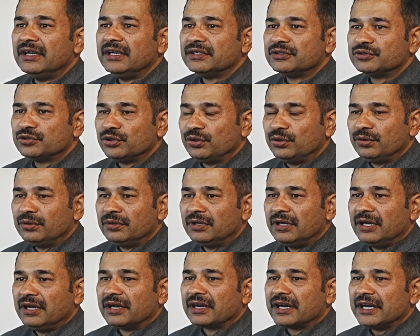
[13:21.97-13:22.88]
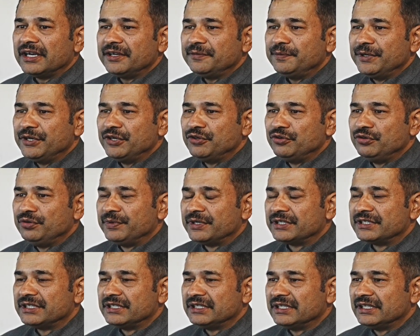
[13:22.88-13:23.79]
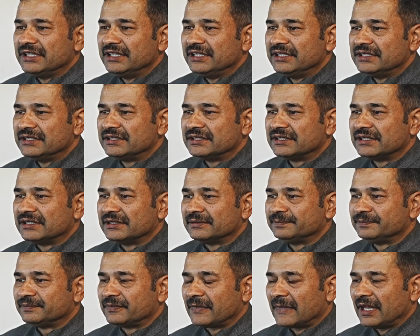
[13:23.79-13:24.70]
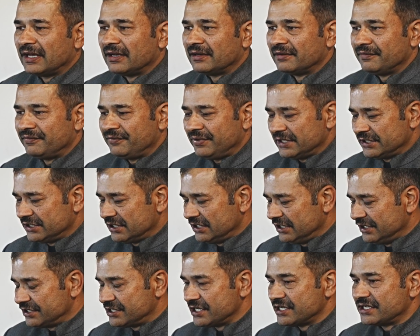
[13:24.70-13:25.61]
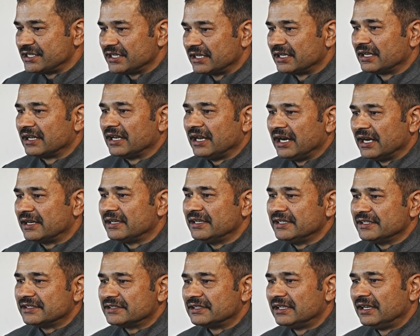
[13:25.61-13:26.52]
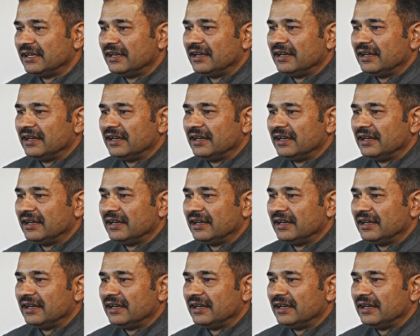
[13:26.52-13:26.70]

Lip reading: So Kathmandu University is facilitating, at least